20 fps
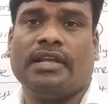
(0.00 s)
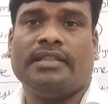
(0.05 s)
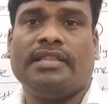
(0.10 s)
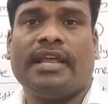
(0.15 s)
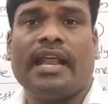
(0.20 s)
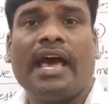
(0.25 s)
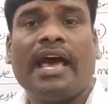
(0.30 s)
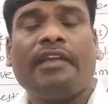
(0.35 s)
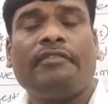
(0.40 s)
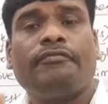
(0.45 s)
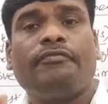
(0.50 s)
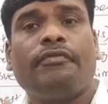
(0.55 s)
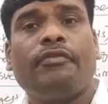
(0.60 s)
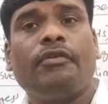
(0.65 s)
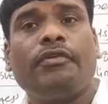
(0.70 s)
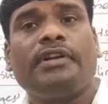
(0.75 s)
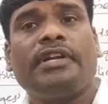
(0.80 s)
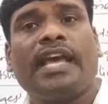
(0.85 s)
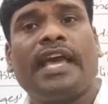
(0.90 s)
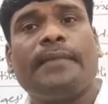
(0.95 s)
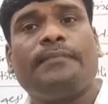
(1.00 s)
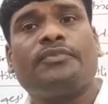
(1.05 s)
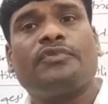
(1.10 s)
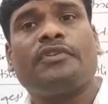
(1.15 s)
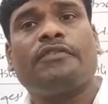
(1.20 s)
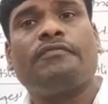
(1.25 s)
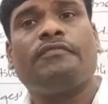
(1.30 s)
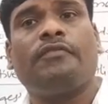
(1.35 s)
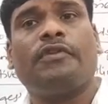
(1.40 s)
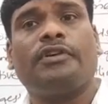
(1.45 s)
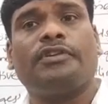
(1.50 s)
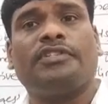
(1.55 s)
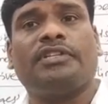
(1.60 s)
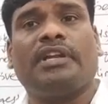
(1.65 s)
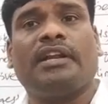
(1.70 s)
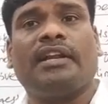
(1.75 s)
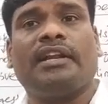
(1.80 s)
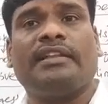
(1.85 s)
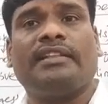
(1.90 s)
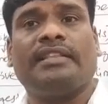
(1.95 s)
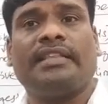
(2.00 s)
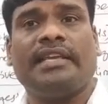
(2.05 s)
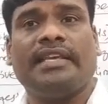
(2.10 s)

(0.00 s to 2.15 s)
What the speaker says: There are 4 types of what, children?